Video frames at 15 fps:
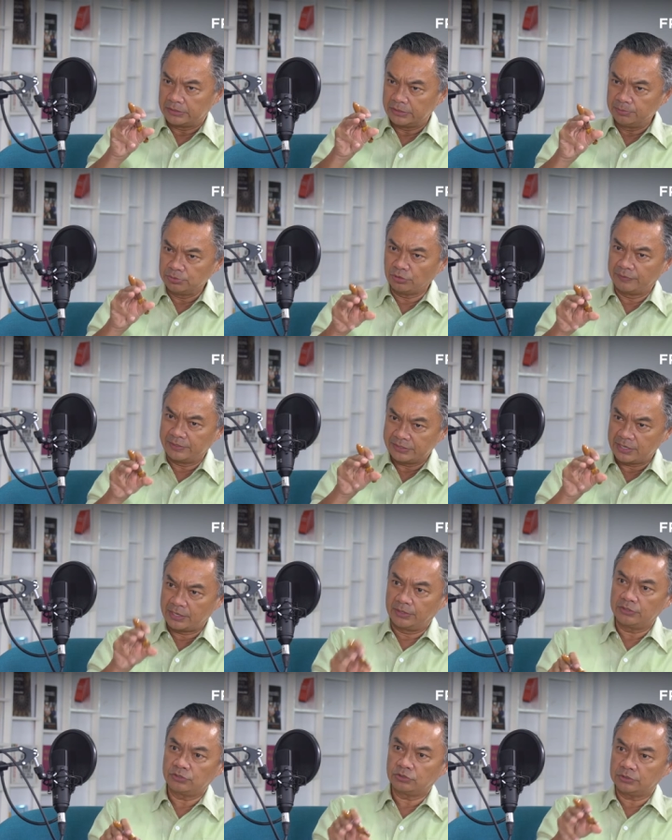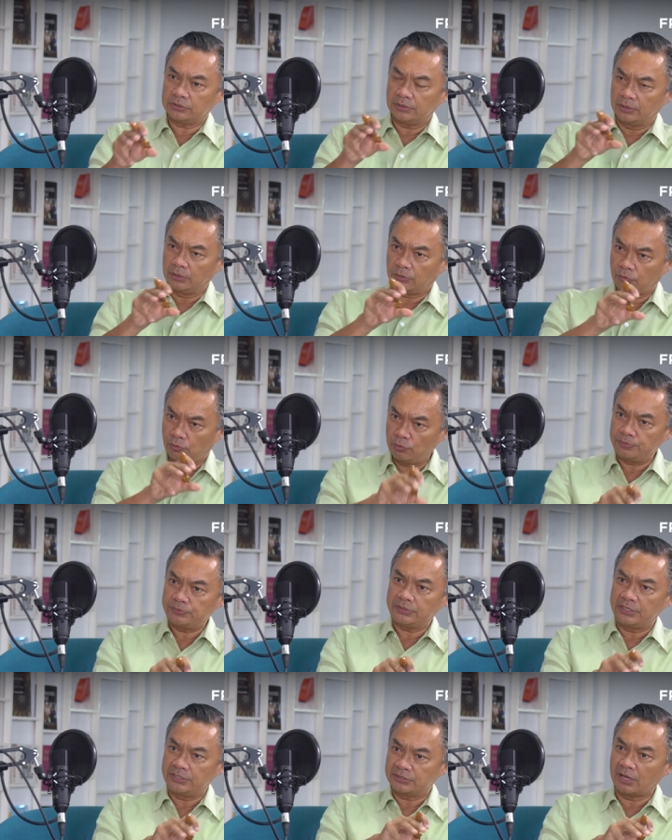terms of the terrorist
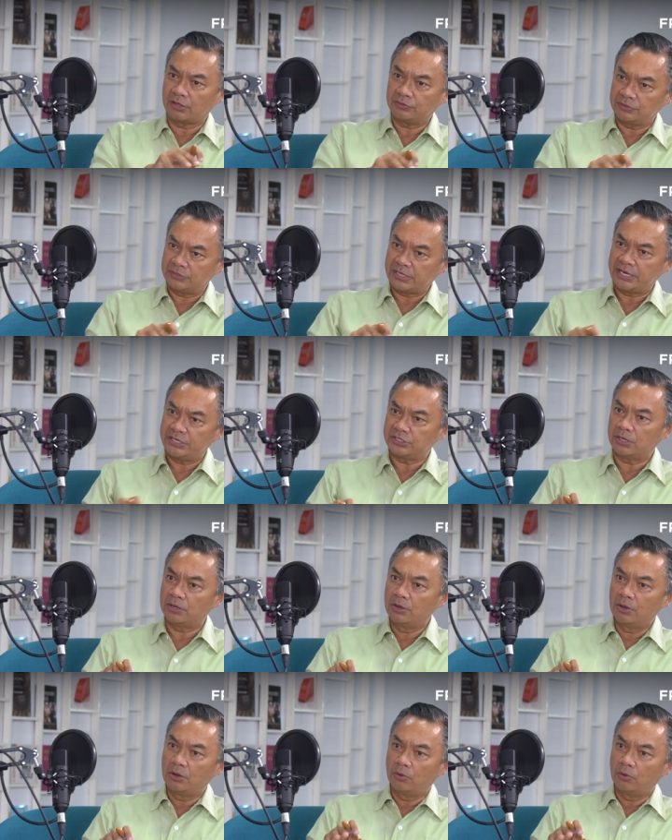groups in Southeast Asia,